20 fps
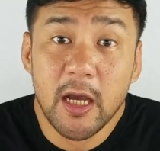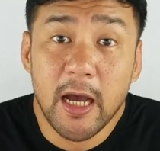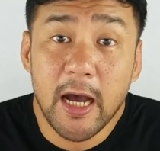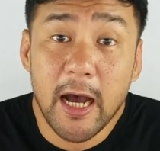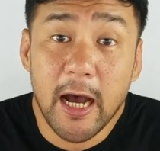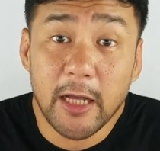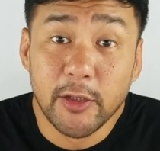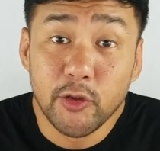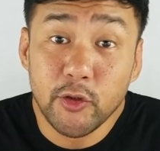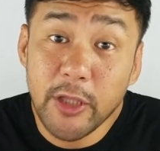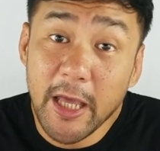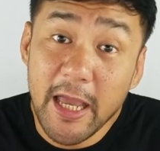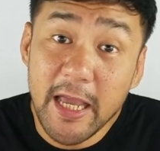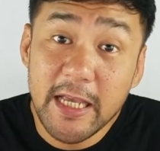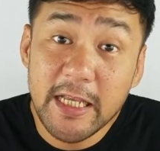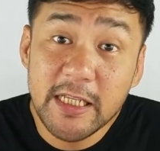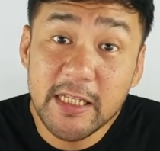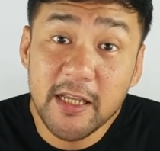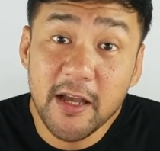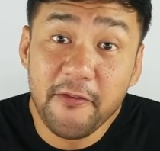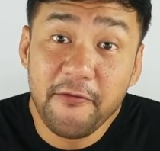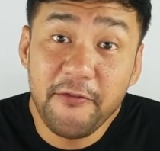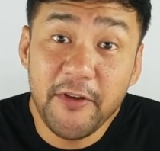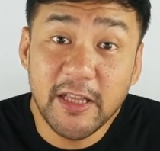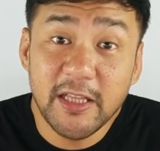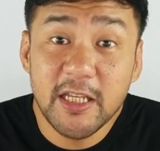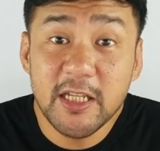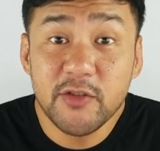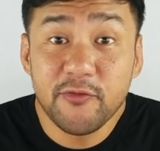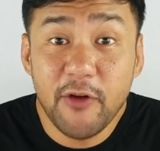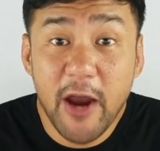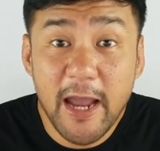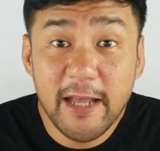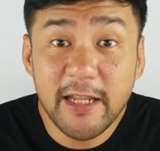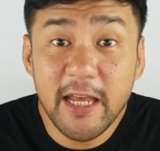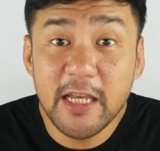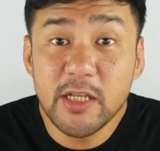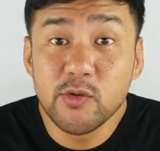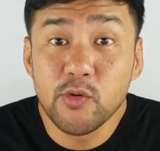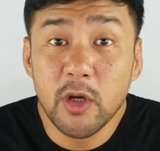Uh, today is uh, Fitness
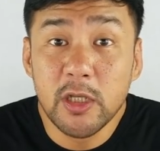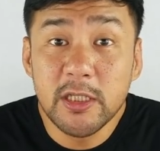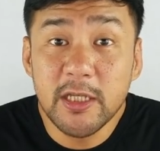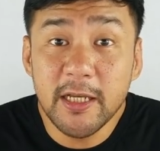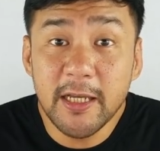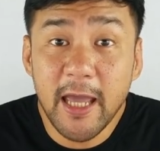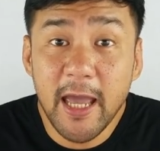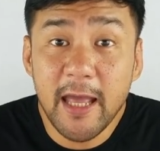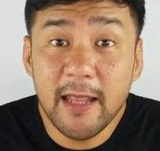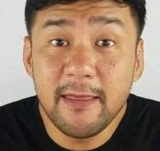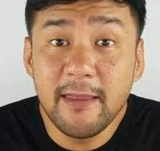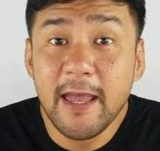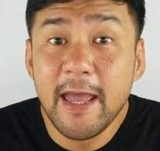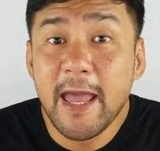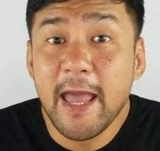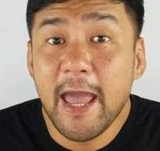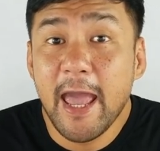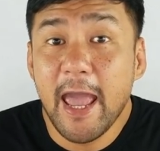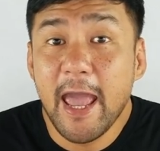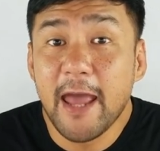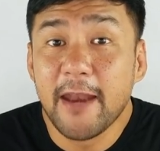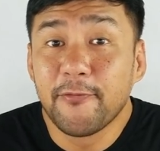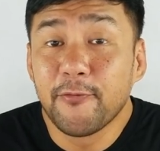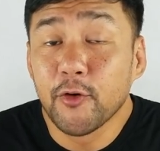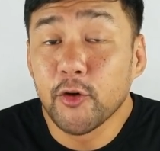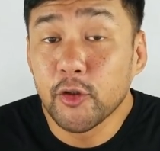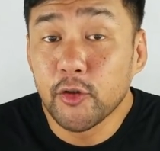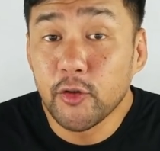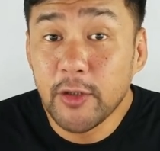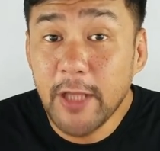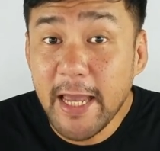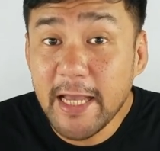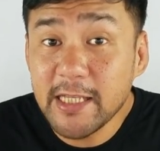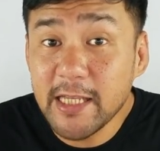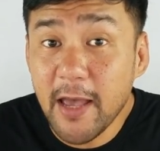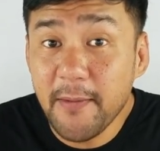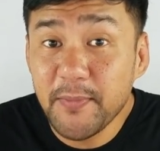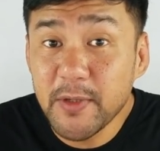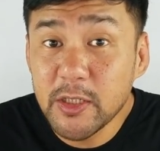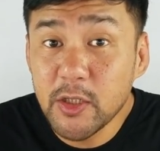Fridays once again, and for today's
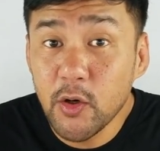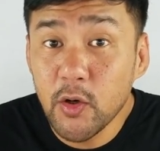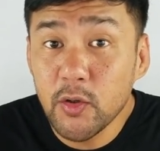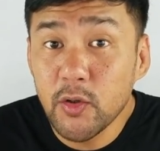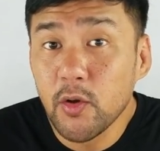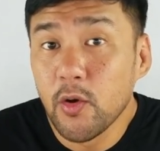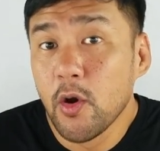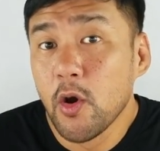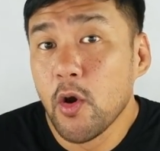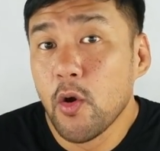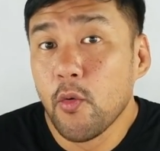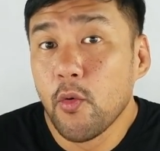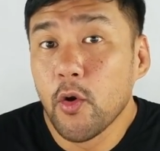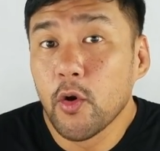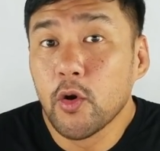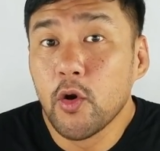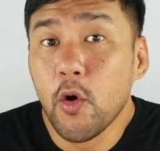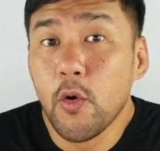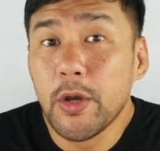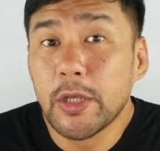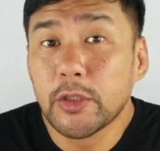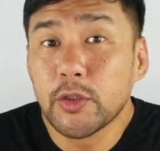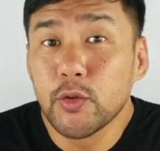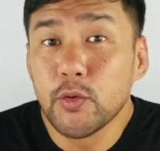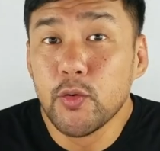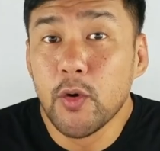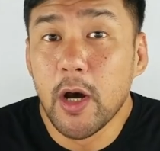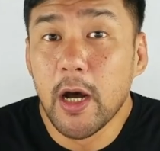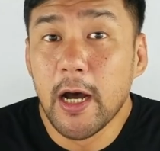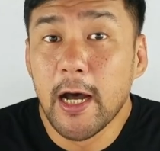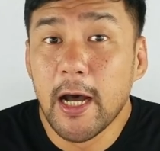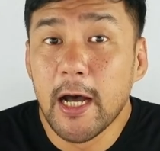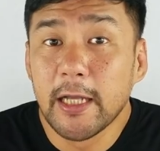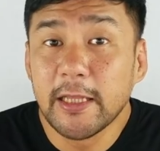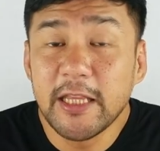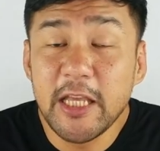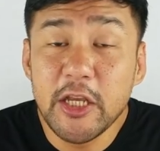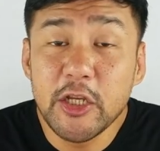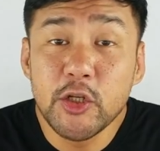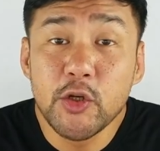episode, we're going to
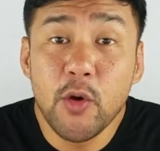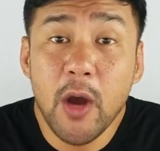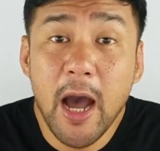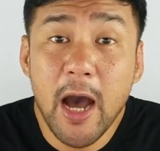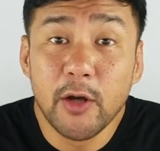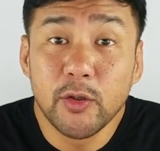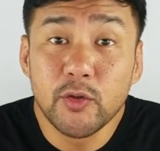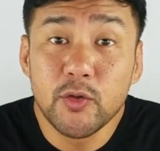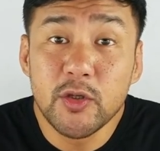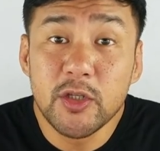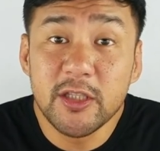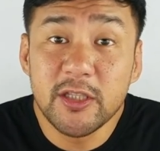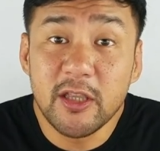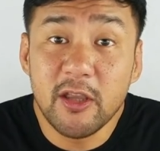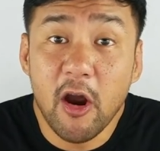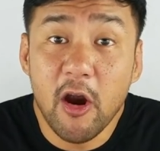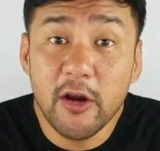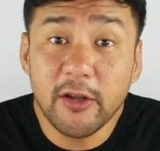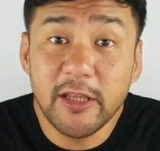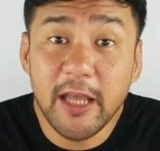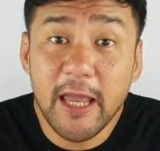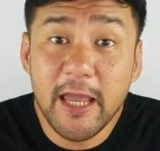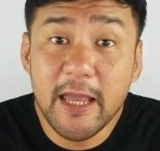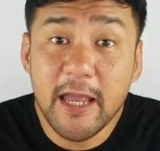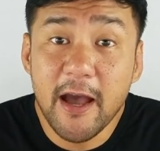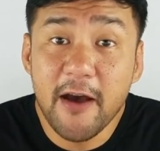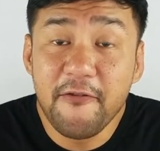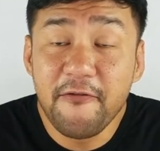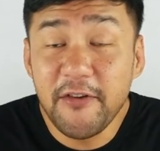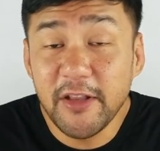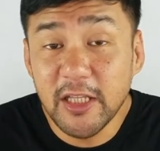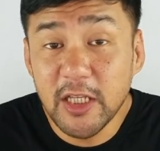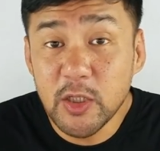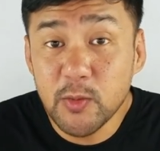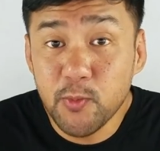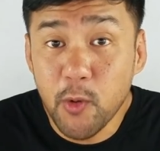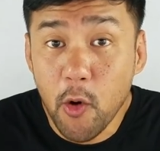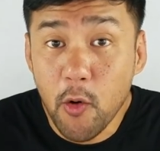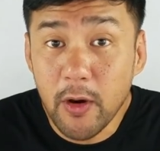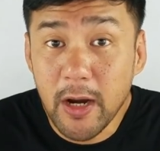uh, teach you how to start a uh, fitness
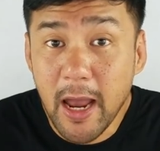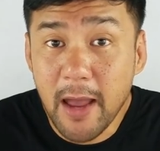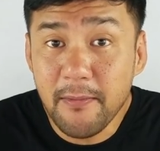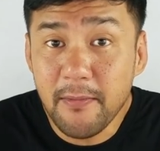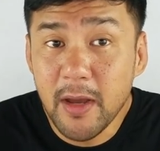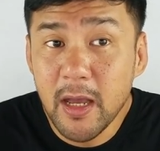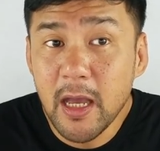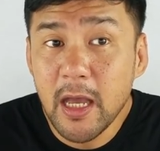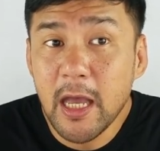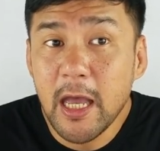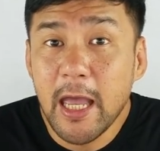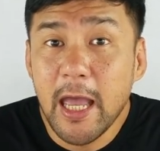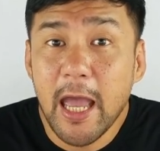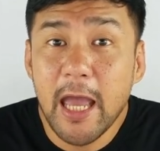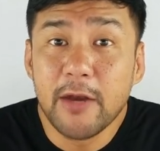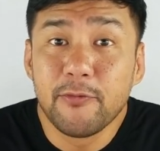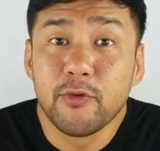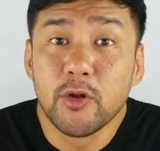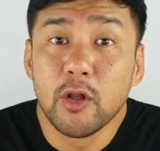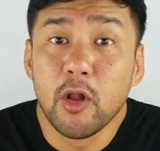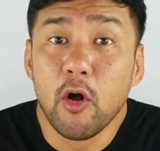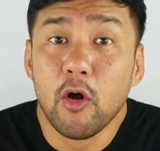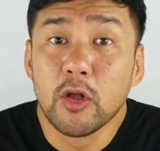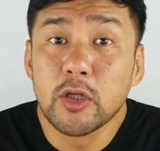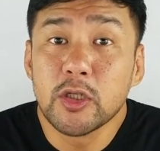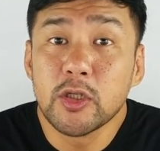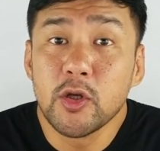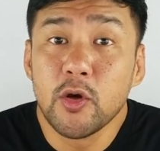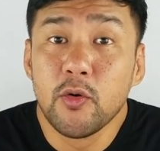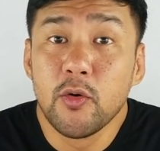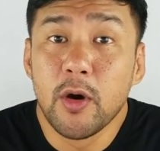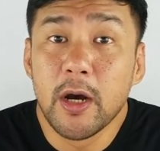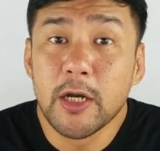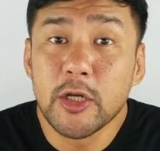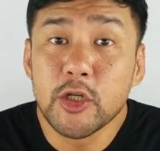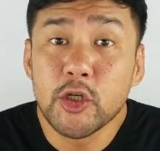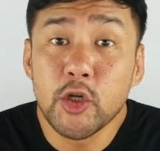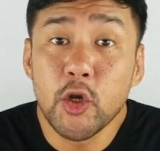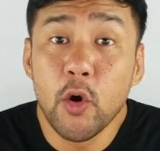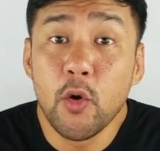program, and we'll also uh,
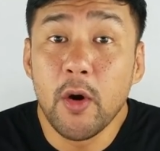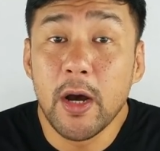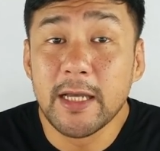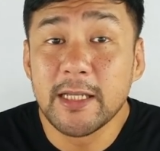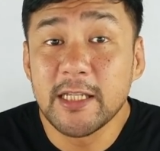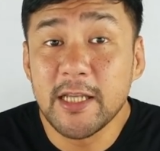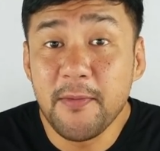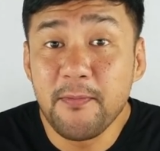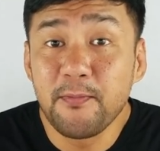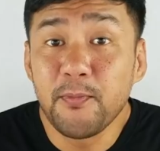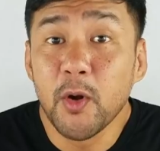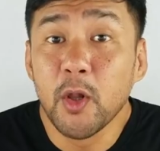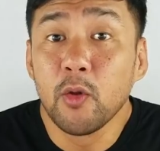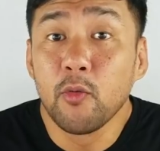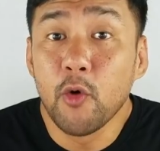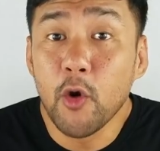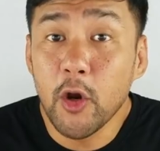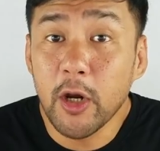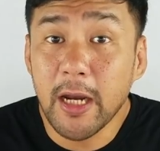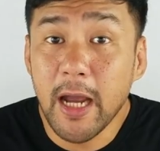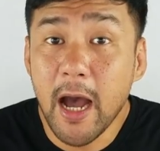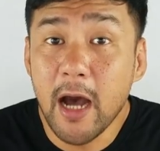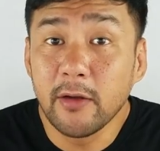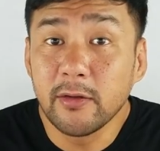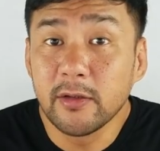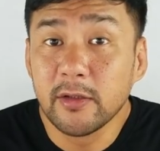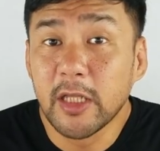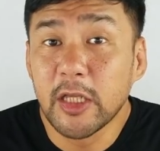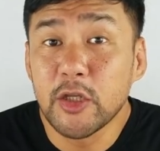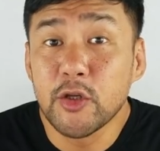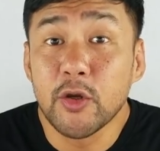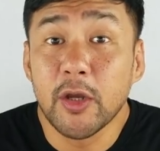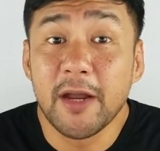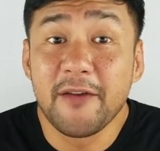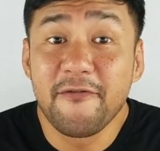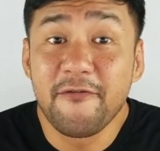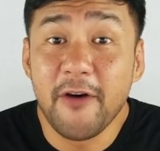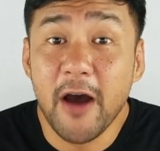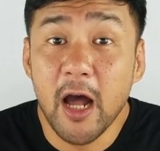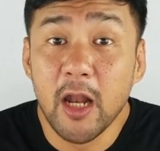show a simple workout that you
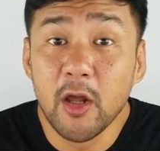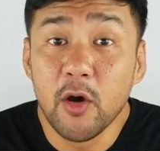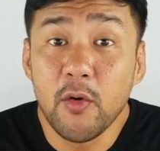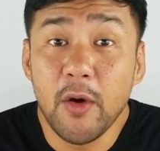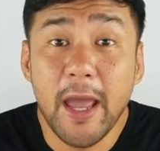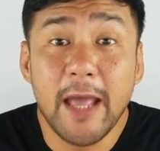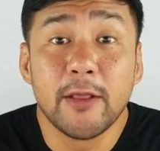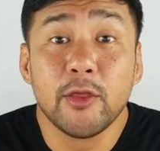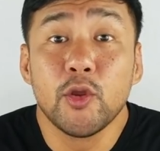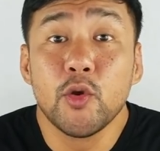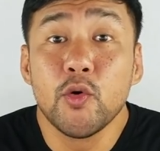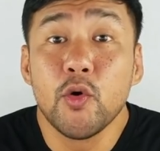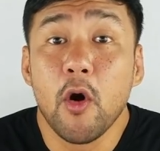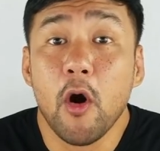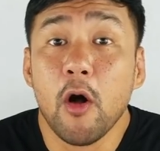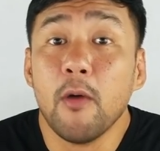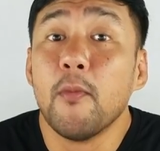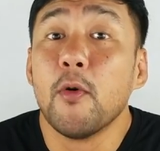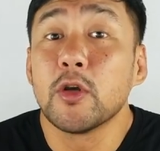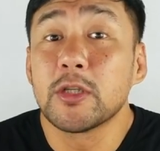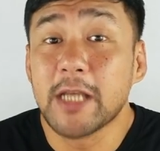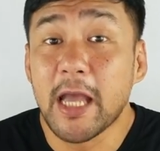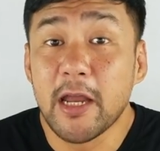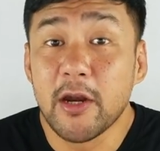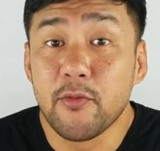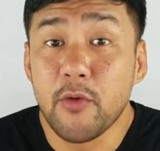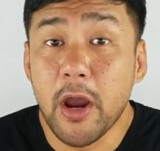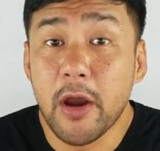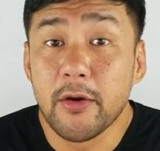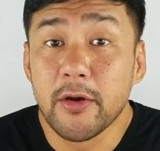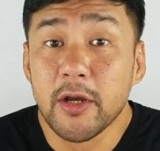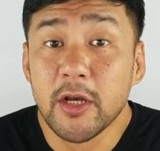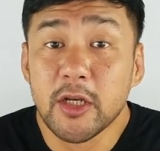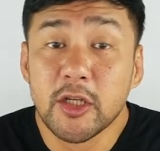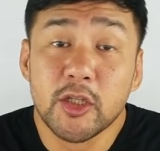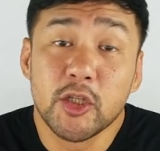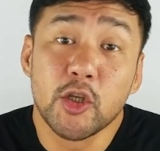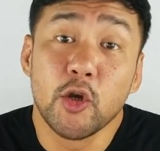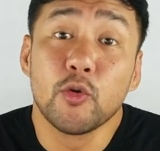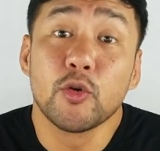can follow and do almost anywhere.
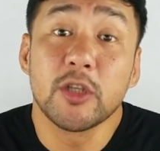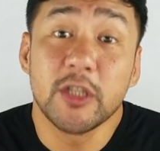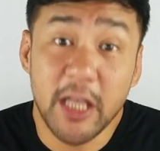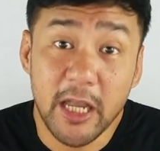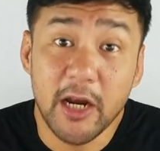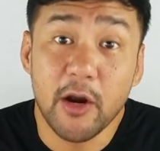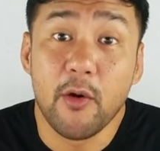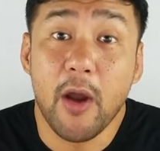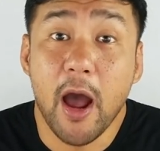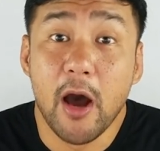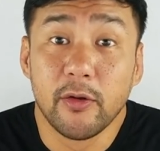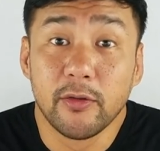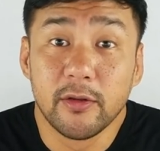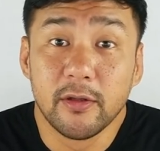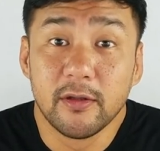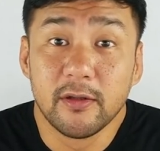So stick around.